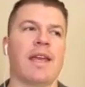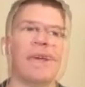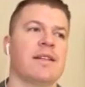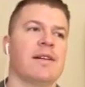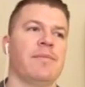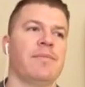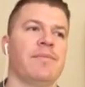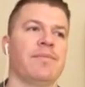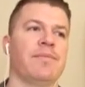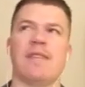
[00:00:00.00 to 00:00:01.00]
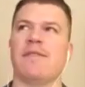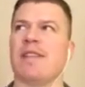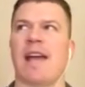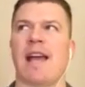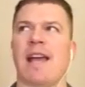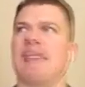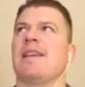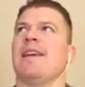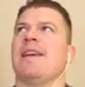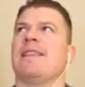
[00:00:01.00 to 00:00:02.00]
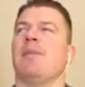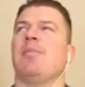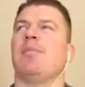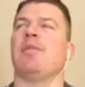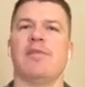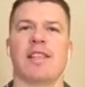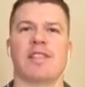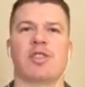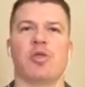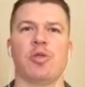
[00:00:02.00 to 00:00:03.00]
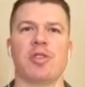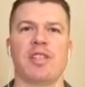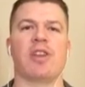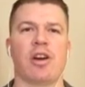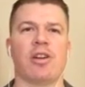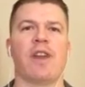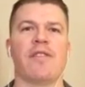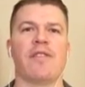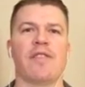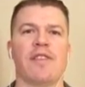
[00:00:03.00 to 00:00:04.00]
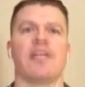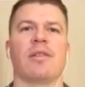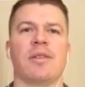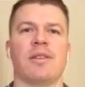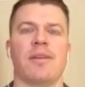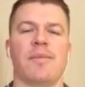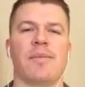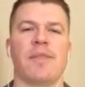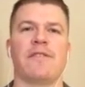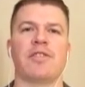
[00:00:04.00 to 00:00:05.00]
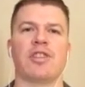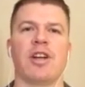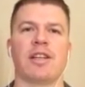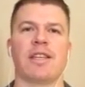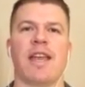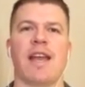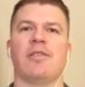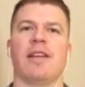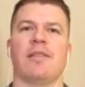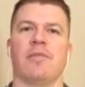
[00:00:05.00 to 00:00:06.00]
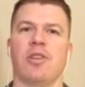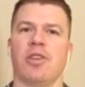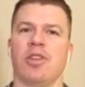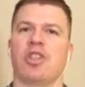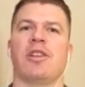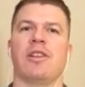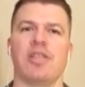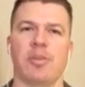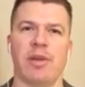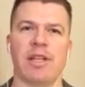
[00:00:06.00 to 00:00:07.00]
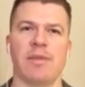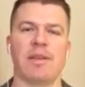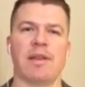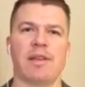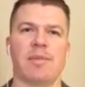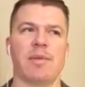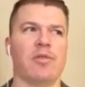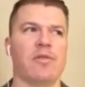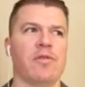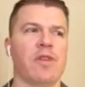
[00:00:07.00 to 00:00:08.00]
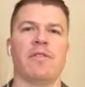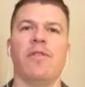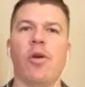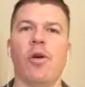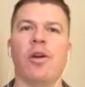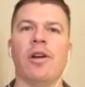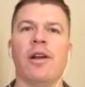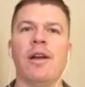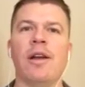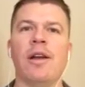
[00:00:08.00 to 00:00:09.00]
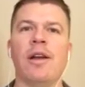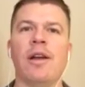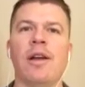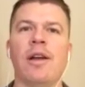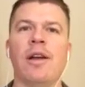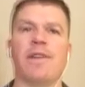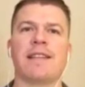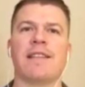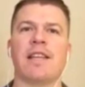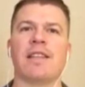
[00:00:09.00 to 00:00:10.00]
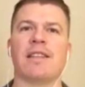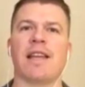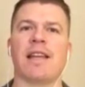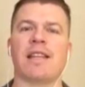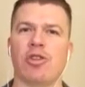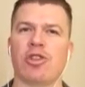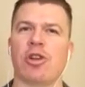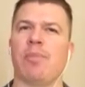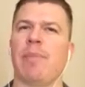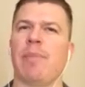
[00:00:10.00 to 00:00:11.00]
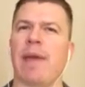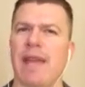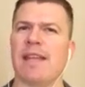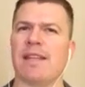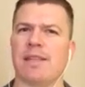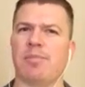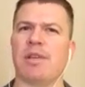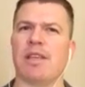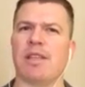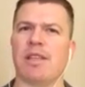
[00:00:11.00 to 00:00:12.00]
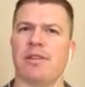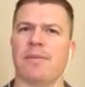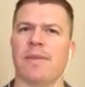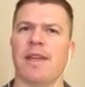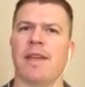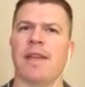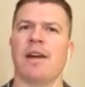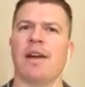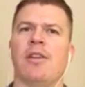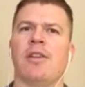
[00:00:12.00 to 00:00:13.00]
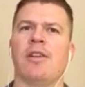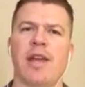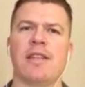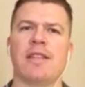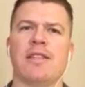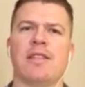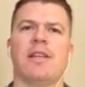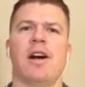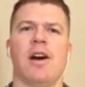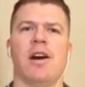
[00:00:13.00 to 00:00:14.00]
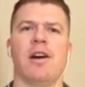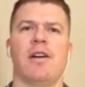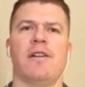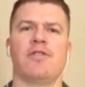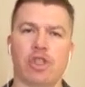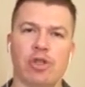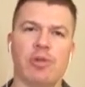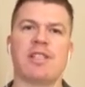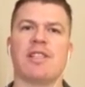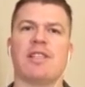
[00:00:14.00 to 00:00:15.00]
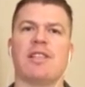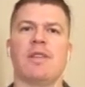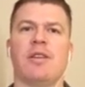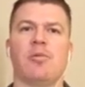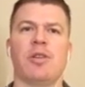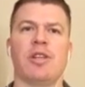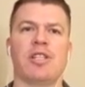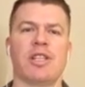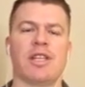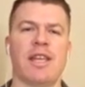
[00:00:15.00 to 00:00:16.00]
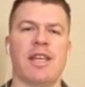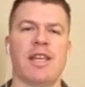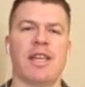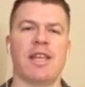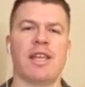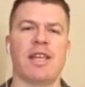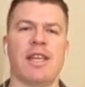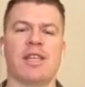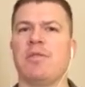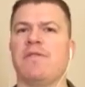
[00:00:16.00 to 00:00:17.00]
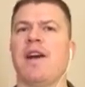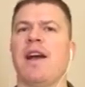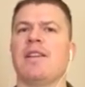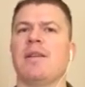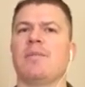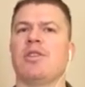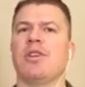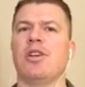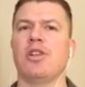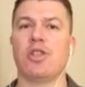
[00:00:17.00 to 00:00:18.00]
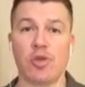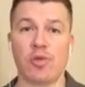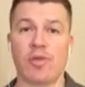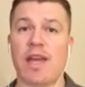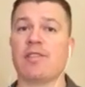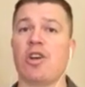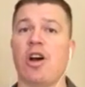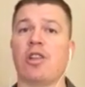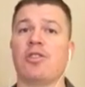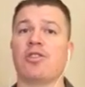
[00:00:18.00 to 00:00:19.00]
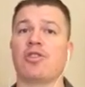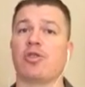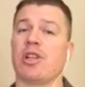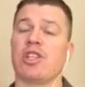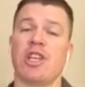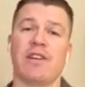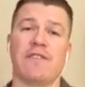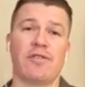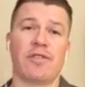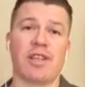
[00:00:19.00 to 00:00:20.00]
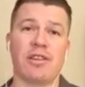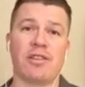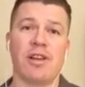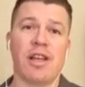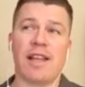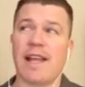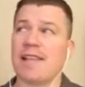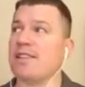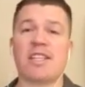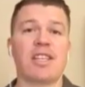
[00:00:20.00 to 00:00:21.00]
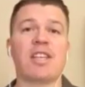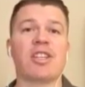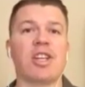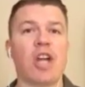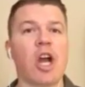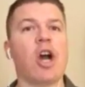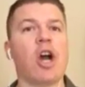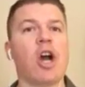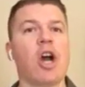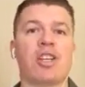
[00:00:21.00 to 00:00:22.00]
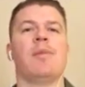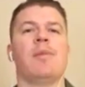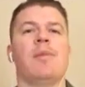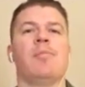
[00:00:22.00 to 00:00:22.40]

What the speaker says: And it's unbelievable the school system has gone on this long. I'm thankful for John Gatto and Charlotte Iserbyt and people who've gone before, but the fact that children are mandated to be there under threat of truancy, which in California the parents can be fined up to $2,000 or put in jail for a year. That's on the education code.